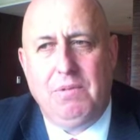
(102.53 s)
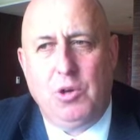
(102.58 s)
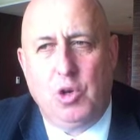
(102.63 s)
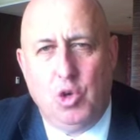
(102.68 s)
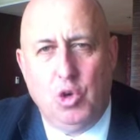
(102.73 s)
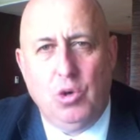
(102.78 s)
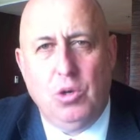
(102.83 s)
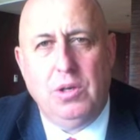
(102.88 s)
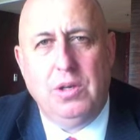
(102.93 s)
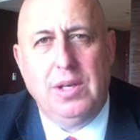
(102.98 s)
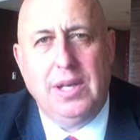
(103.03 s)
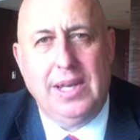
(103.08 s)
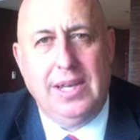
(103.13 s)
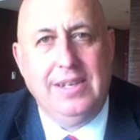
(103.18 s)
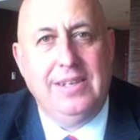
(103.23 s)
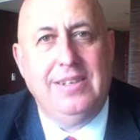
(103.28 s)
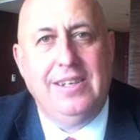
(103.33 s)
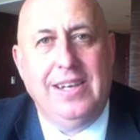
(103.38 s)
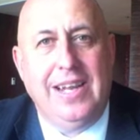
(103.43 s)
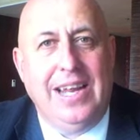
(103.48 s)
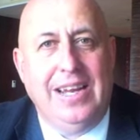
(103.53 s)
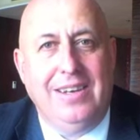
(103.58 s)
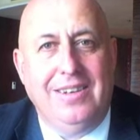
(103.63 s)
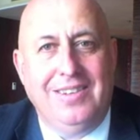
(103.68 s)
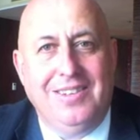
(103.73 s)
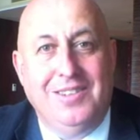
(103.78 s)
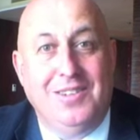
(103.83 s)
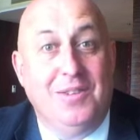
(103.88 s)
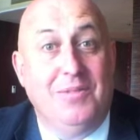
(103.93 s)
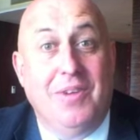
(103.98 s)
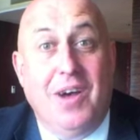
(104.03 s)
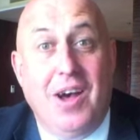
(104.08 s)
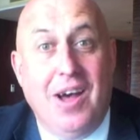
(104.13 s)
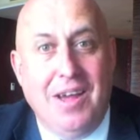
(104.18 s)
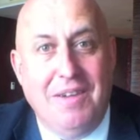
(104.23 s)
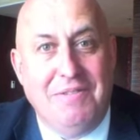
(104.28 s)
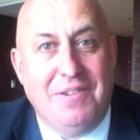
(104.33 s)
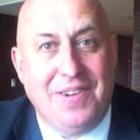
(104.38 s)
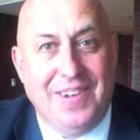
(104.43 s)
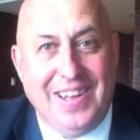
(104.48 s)
good internet to
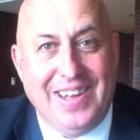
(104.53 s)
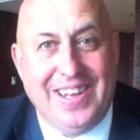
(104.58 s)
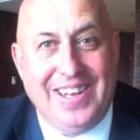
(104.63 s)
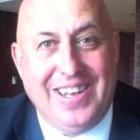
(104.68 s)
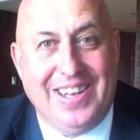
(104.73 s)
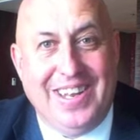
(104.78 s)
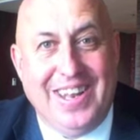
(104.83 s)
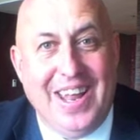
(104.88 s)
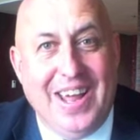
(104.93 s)
survive.